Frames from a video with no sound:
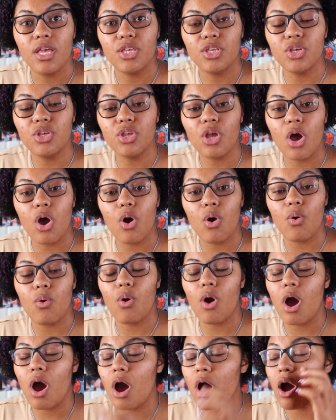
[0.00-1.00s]
you
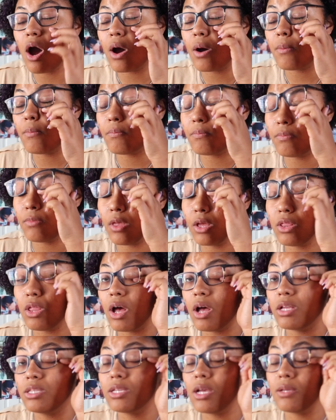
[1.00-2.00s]
know, a
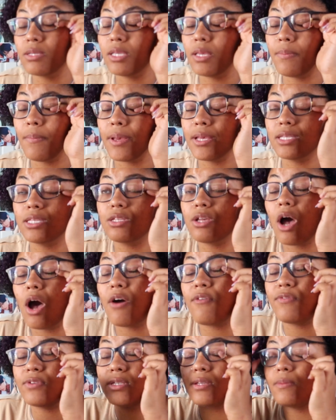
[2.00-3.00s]
lot of times he bases
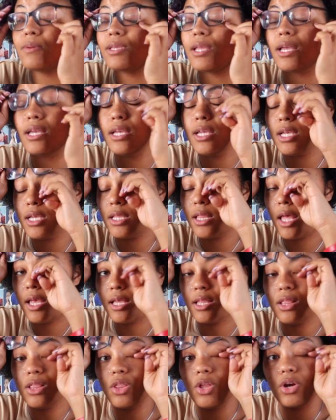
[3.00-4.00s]
off of something that he
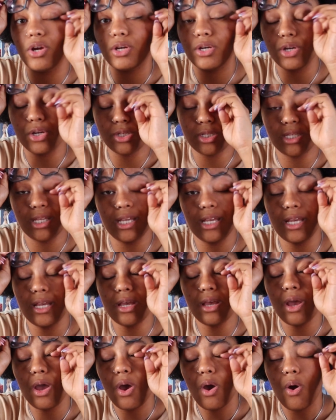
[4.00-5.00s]
like learned or
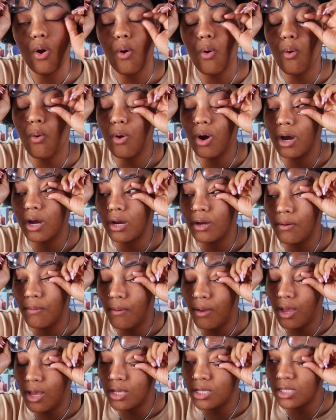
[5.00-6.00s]
see, or
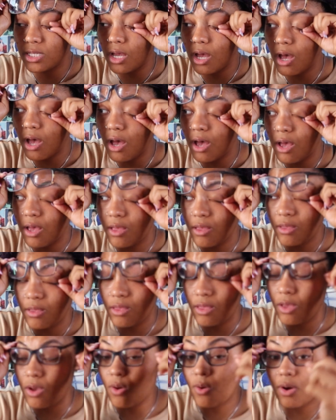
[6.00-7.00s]
his or
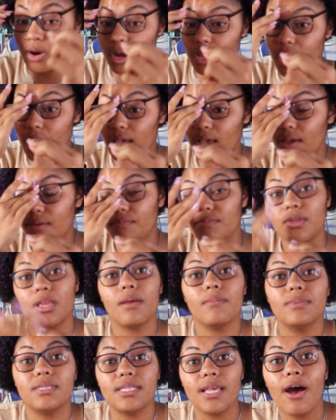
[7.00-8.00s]
like
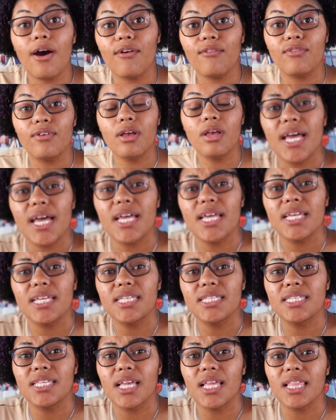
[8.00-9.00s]
himself.
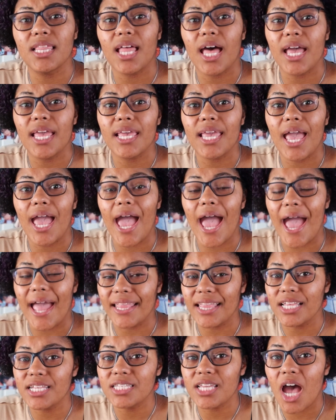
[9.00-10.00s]
Because like
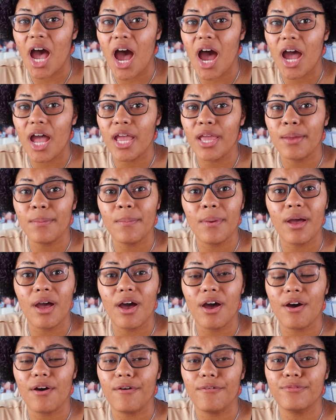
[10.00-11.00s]
at the time
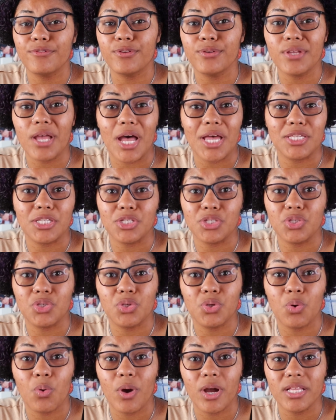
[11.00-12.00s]
of
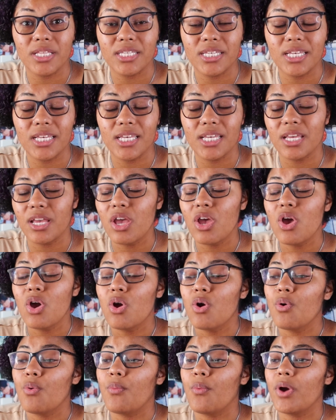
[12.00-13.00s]
2020,
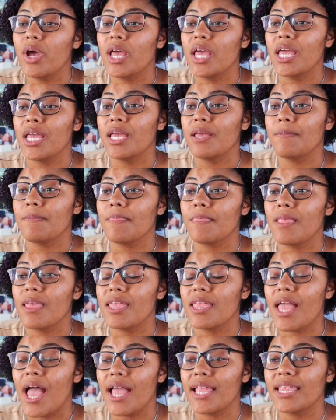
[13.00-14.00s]
when
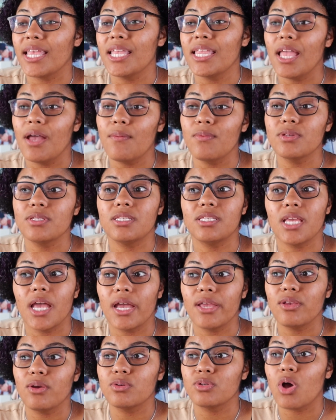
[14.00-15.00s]
I think that was
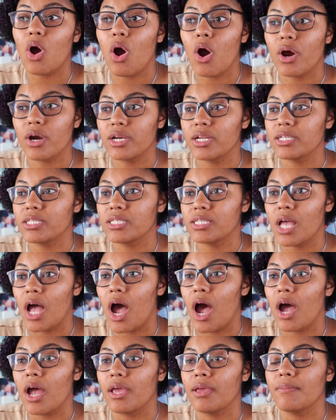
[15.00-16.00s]
Daniel's hardest
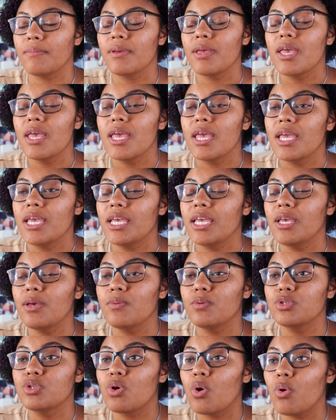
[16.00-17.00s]
time, he
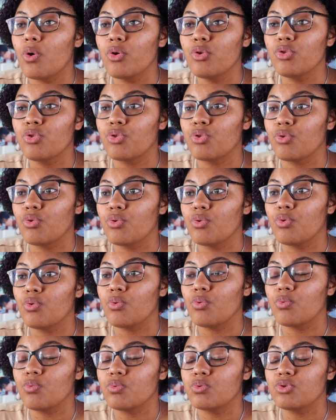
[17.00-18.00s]
was going
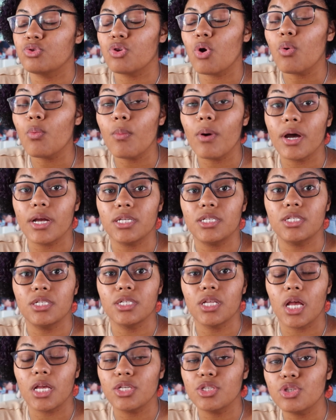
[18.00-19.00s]
through so
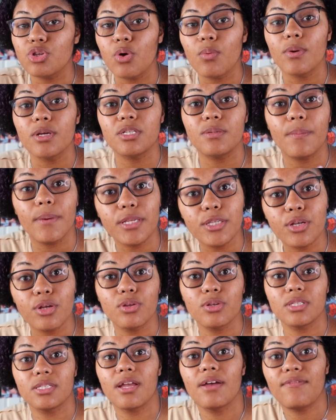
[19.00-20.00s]
much, like so much
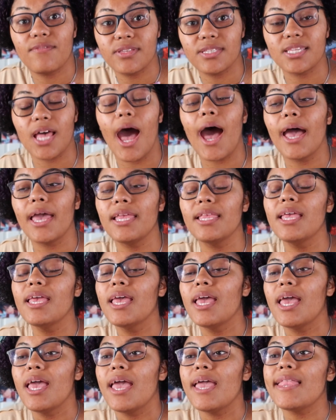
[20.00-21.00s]
mental stuff inside.
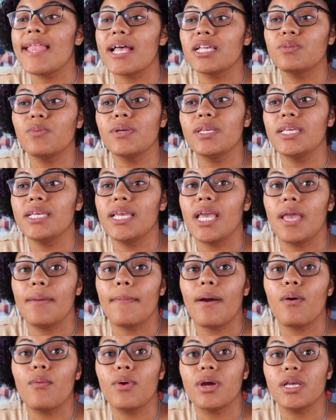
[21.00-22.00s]
That's when he came
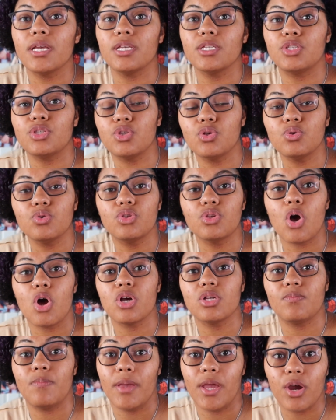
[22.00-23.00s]
out with his two
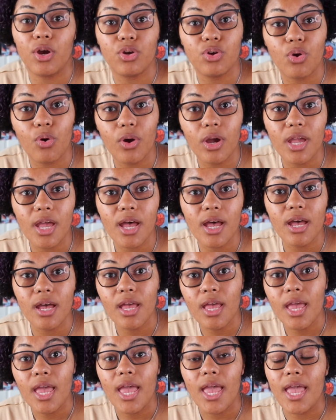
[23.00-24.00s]
songs, Paranoia
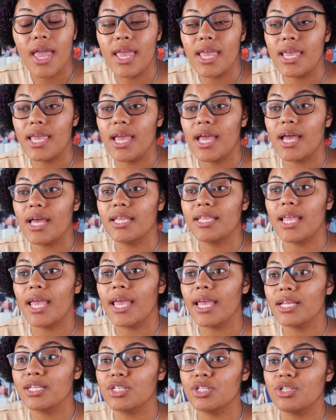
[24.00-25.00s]
and
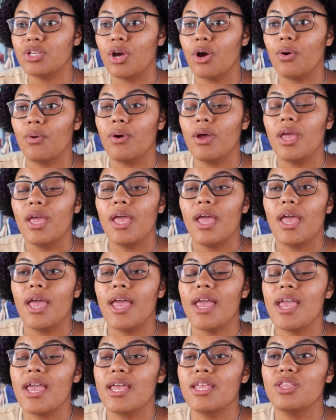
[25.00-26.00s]
Antidote.
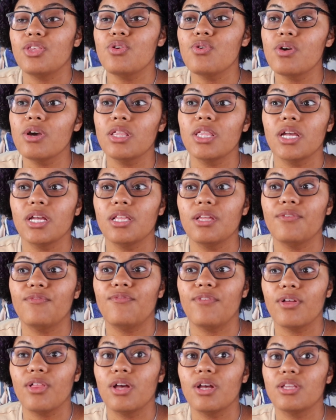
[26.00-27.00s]
And you could literally
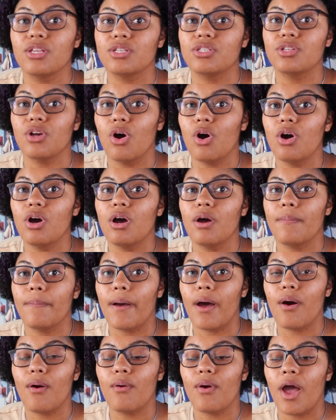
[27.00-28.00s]
feel in the song
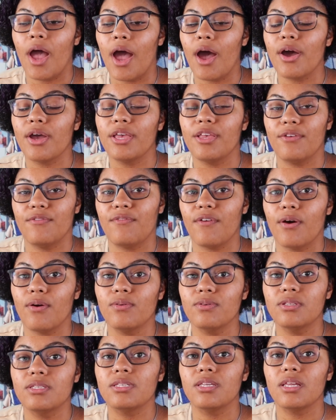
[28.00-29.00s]
about how he
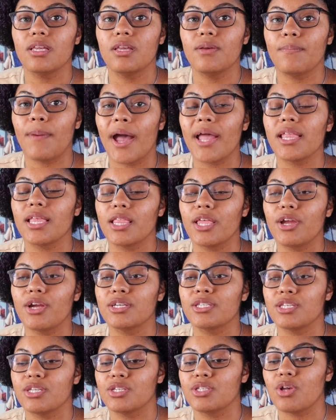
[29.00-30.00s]
felt by the
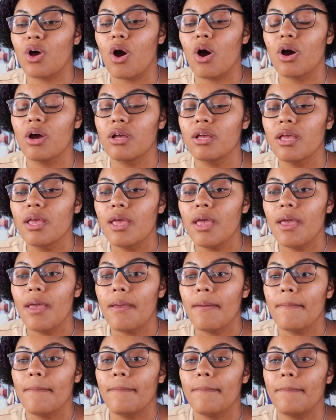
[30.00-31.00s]
lyrics in the song.
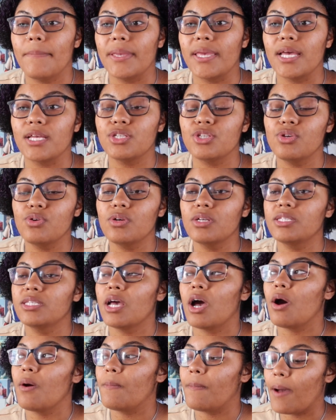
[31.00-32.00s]
Because you could
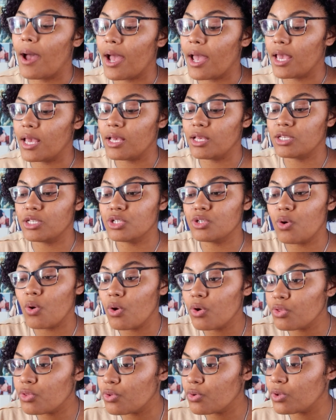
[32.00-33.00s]
tell by just
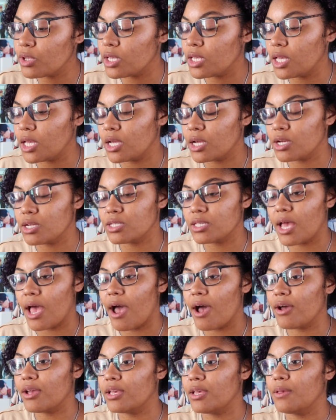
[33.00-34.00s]
going through the years
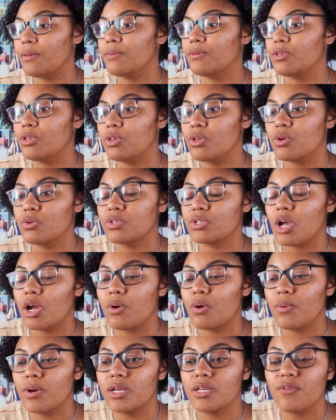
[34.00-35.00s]
how he, you know,
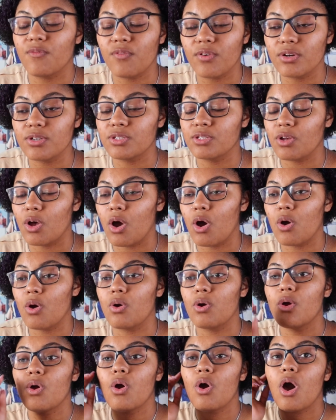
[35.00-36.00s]
started with his first
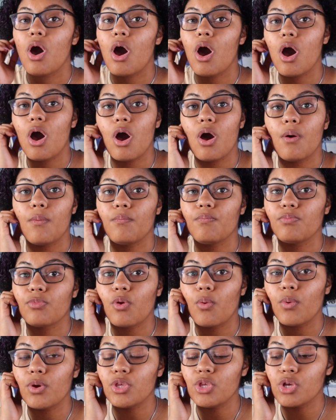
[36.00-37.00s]
song, What Are
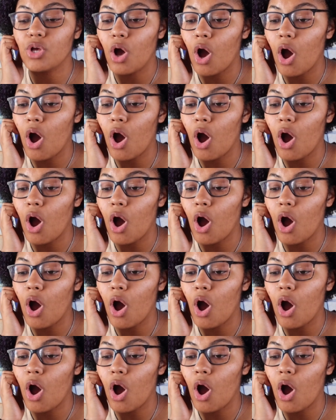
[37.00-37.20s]
You